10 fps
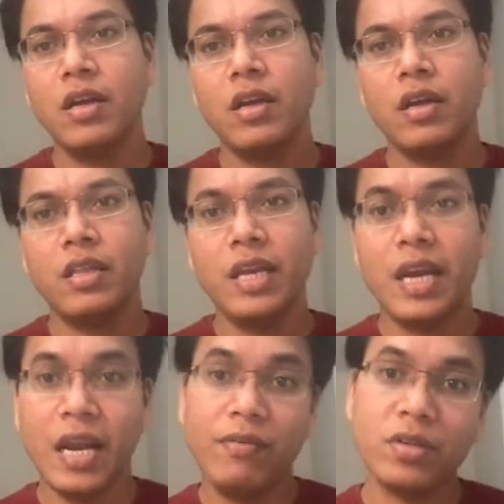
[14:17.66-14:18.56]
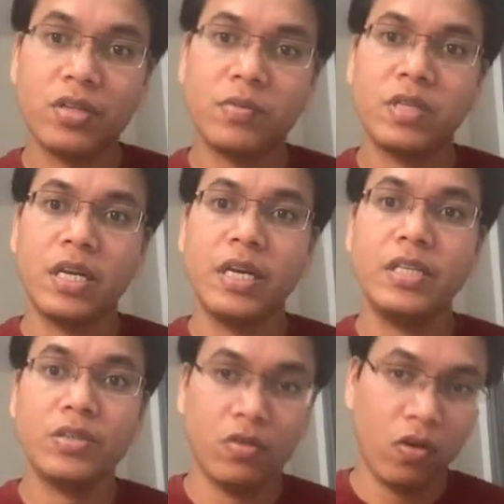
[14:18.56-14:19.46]
the left substring
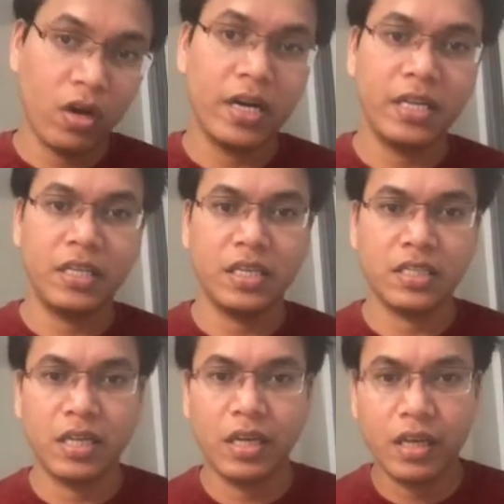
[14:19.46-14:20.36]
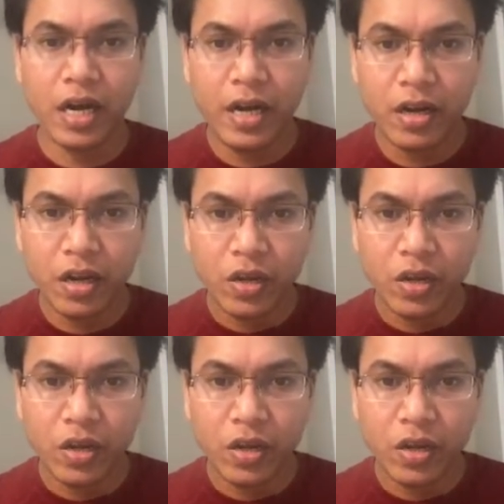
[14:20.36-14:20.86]
is already in the dictionary, right.